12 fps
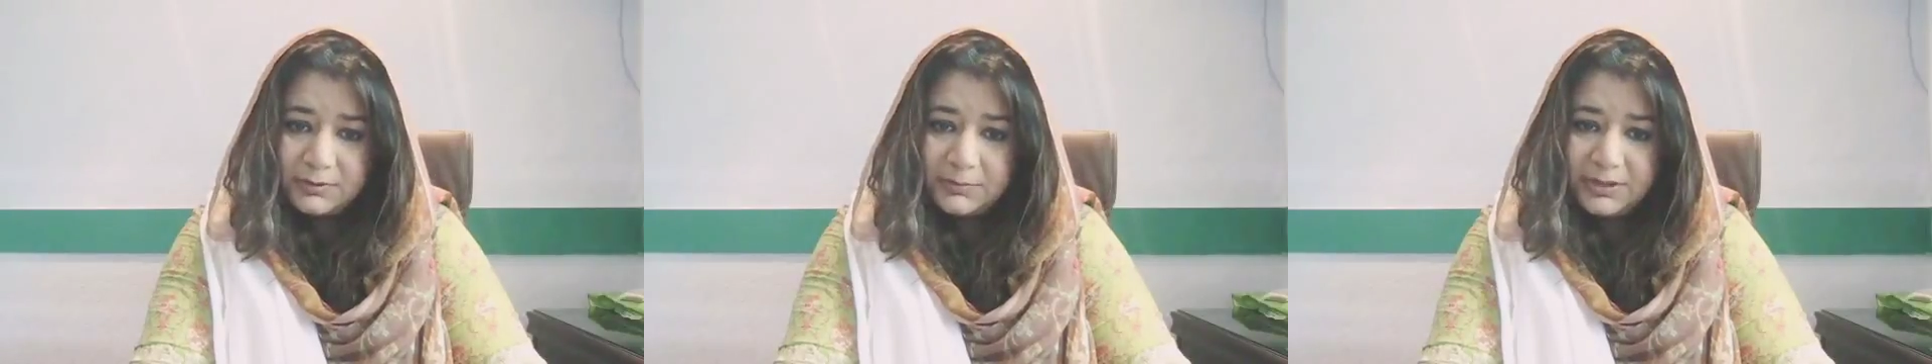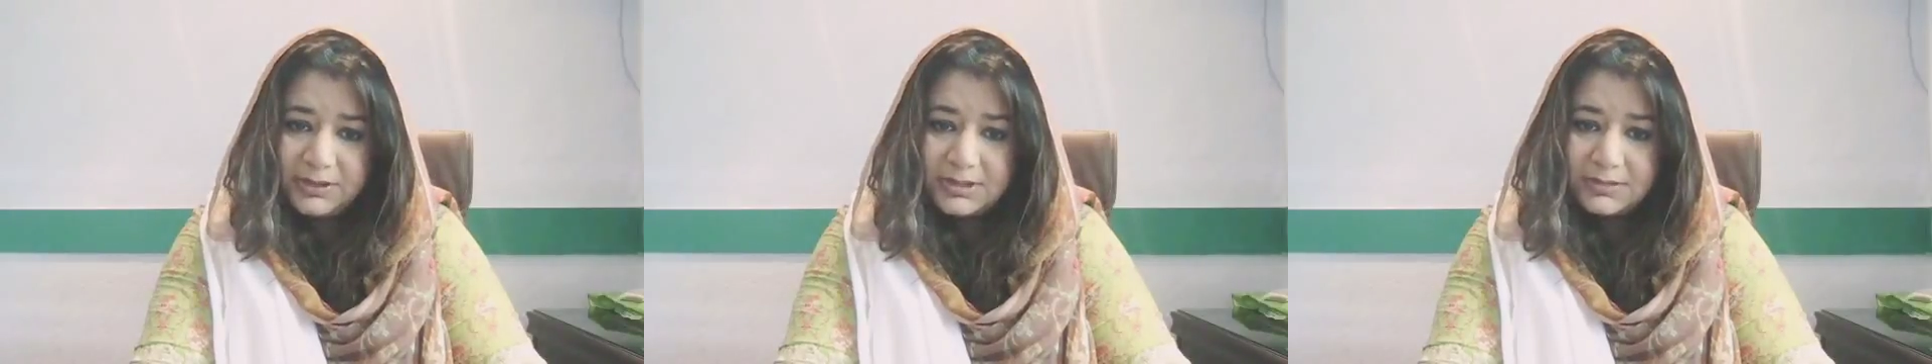
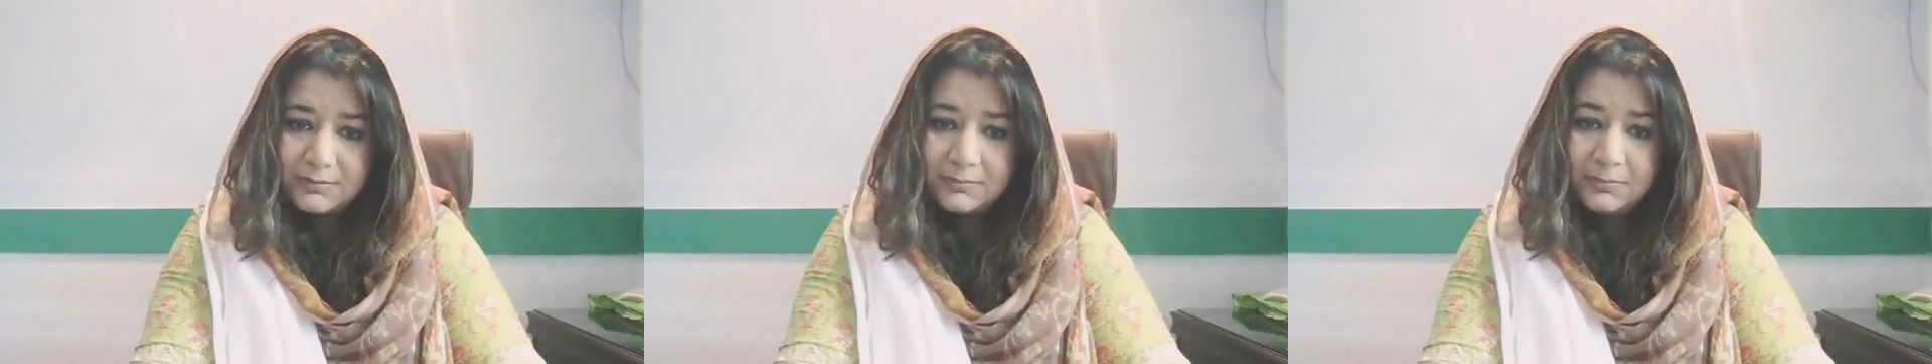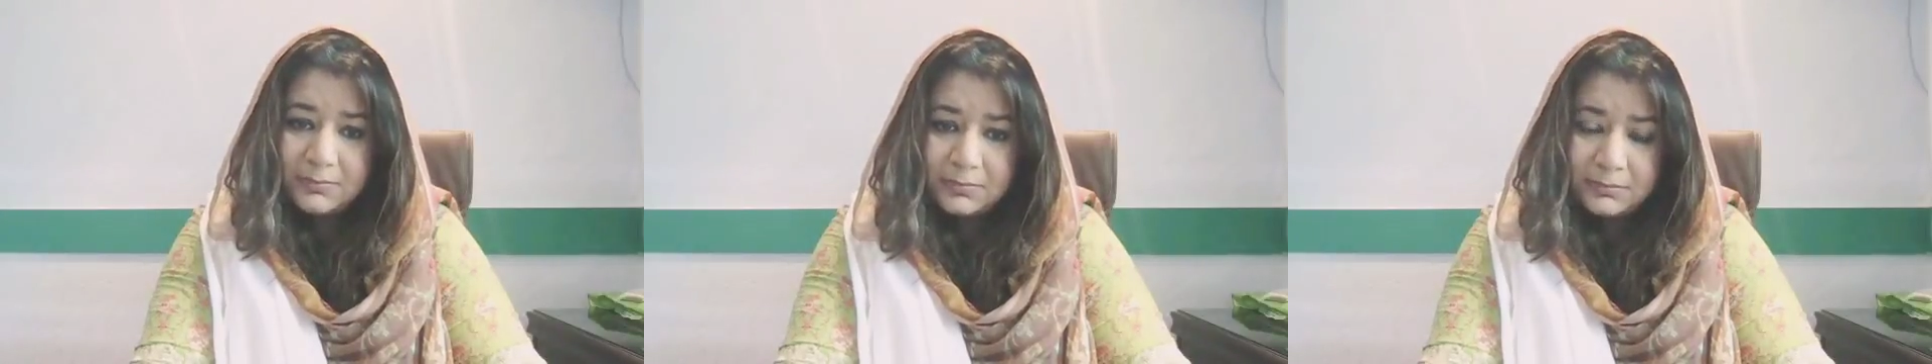
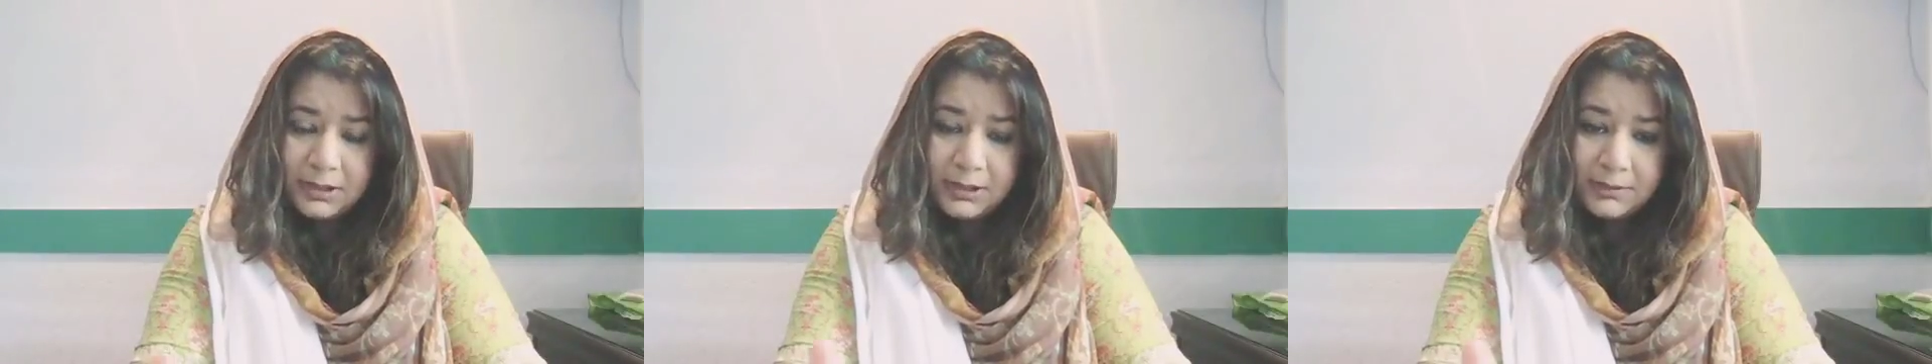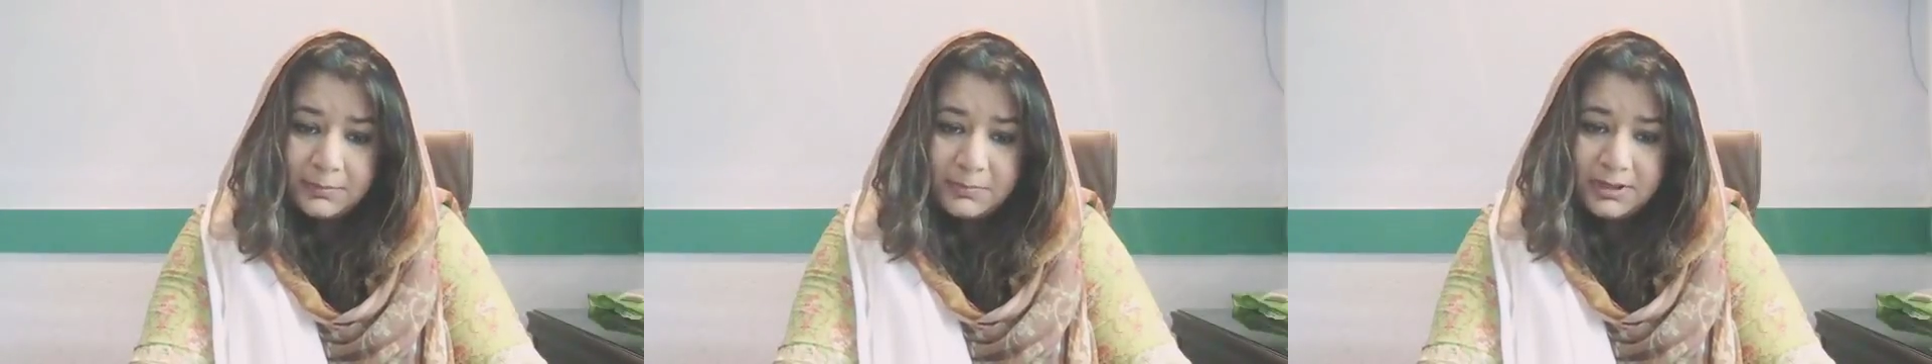mainstream
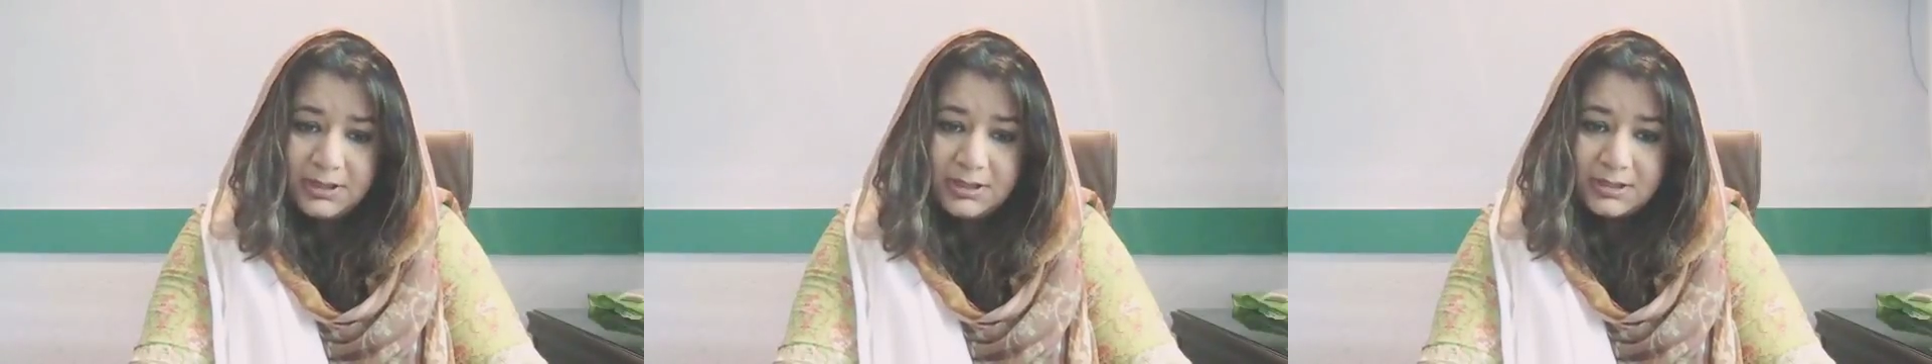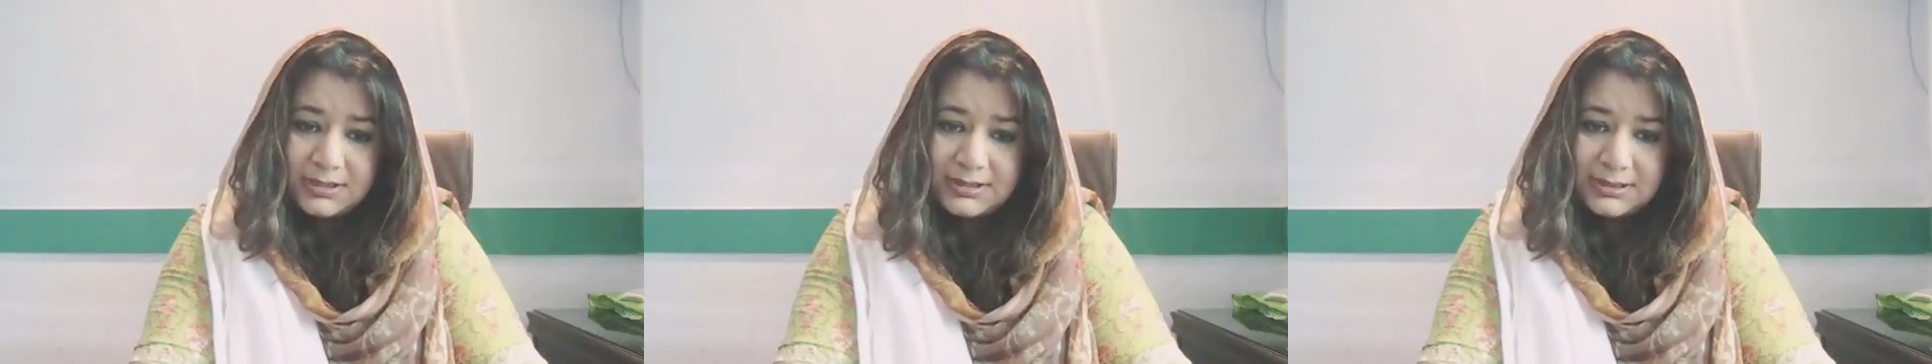
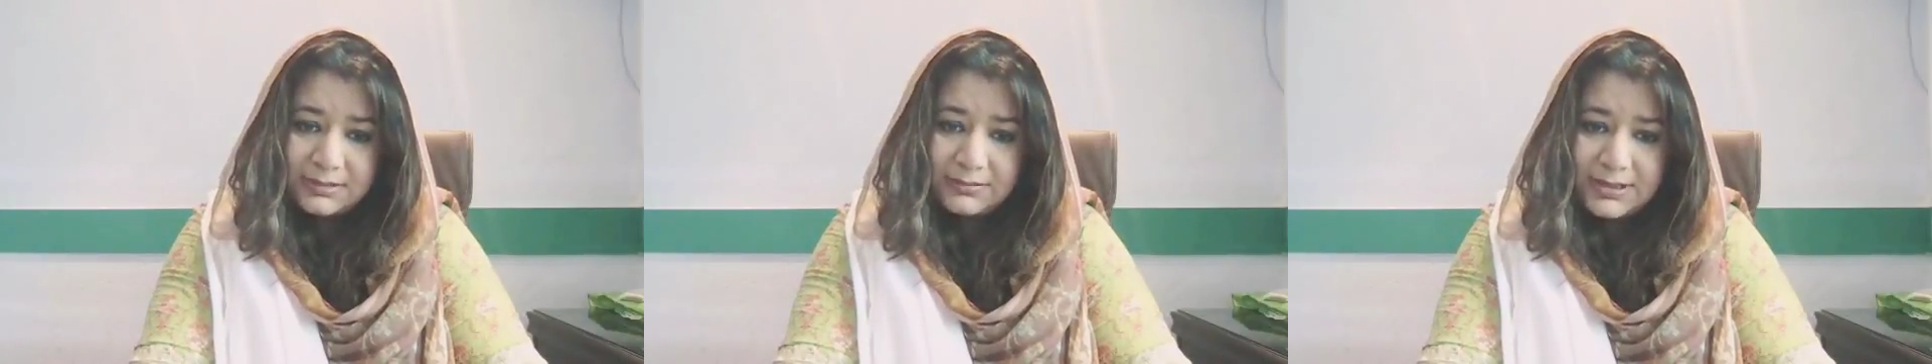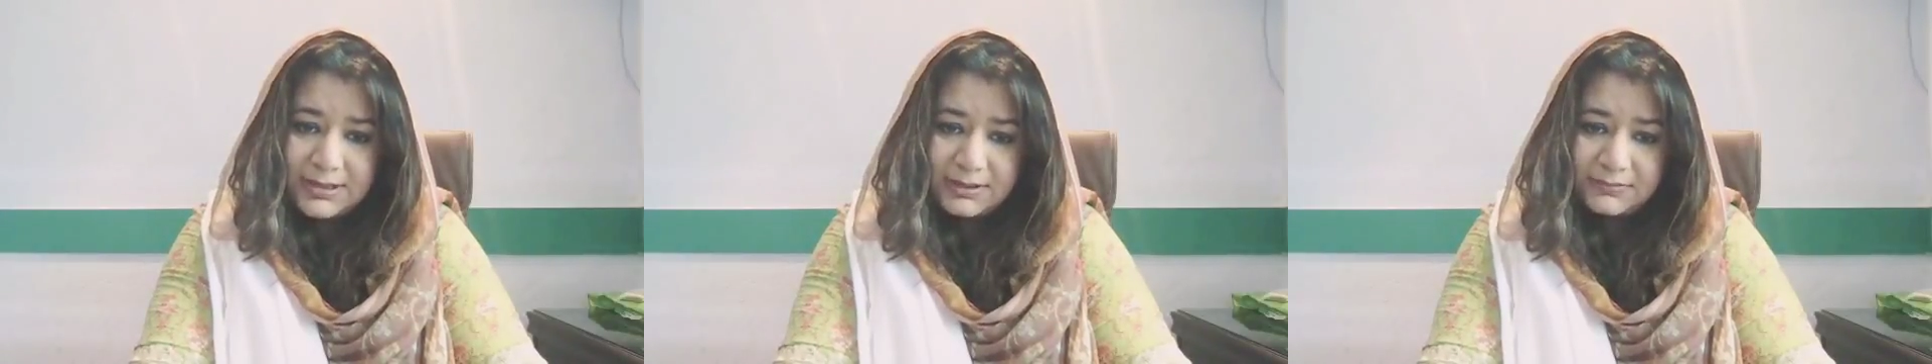media's
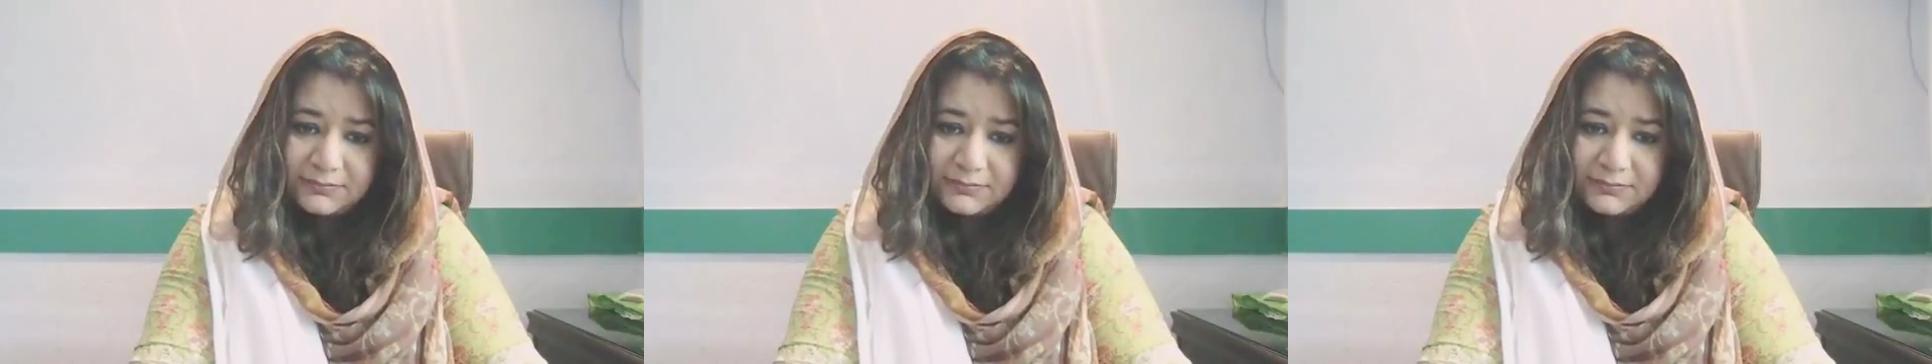narrative,